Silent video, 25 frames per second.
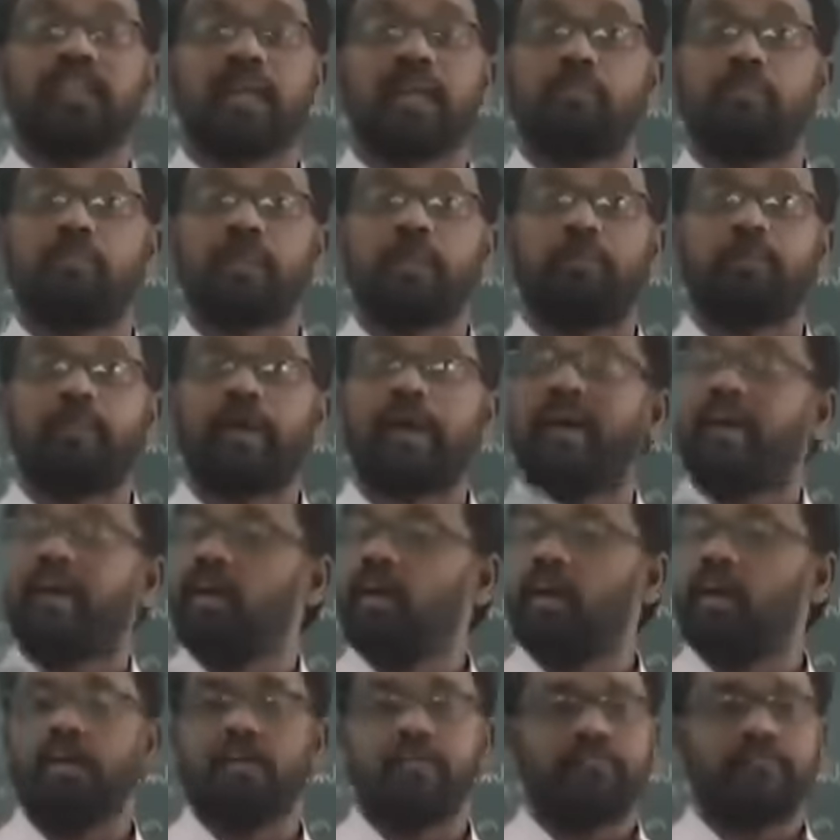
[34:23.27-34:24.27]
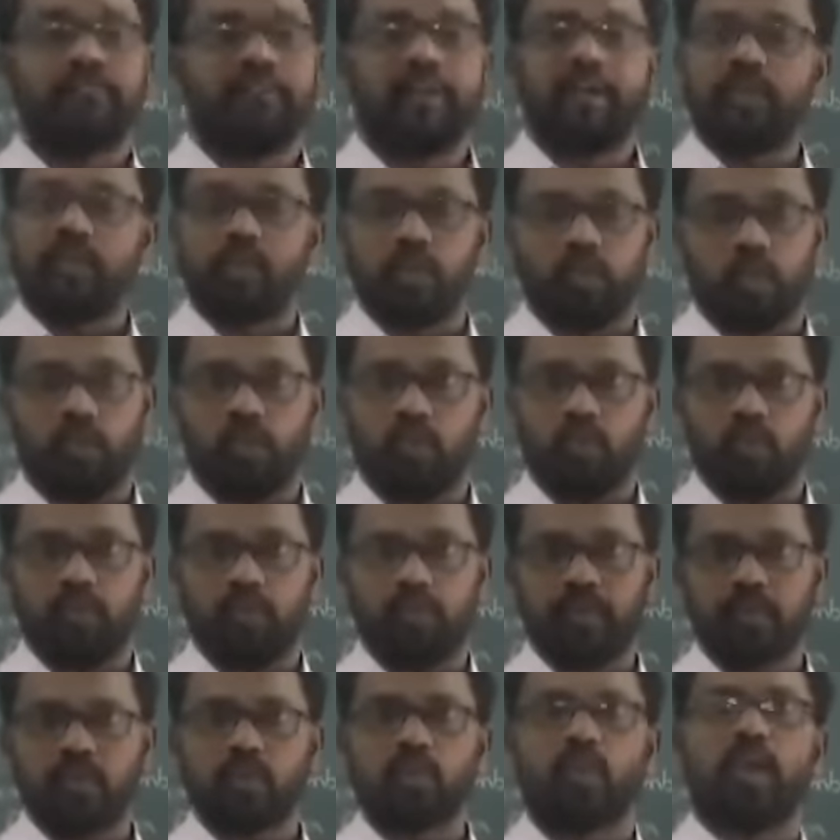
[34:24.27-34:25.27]
they prepared? We don't know.
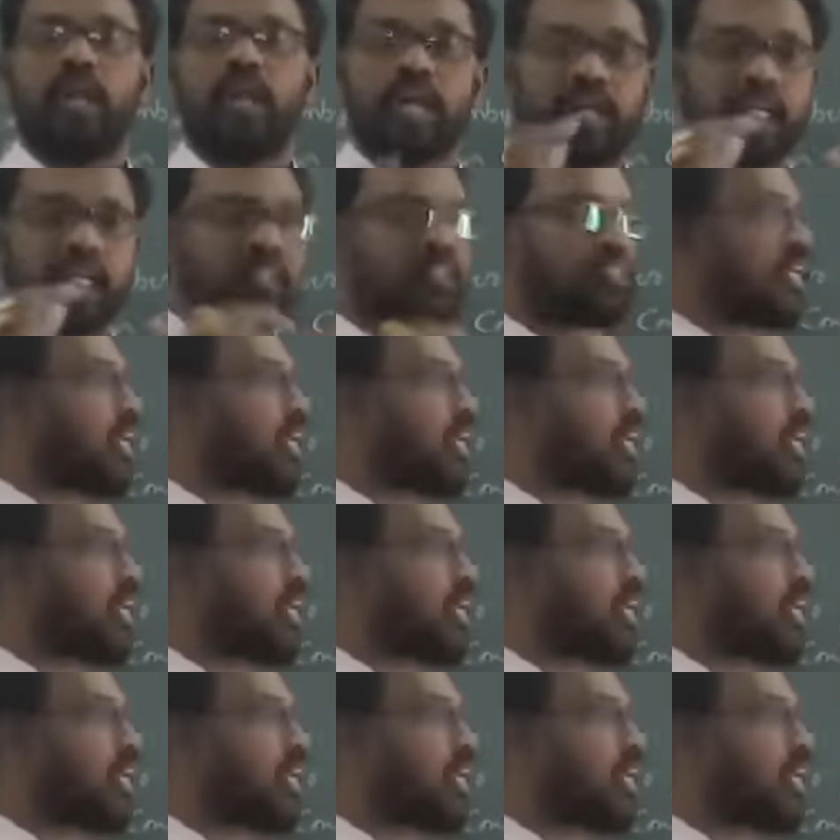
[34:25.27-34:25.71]
So let us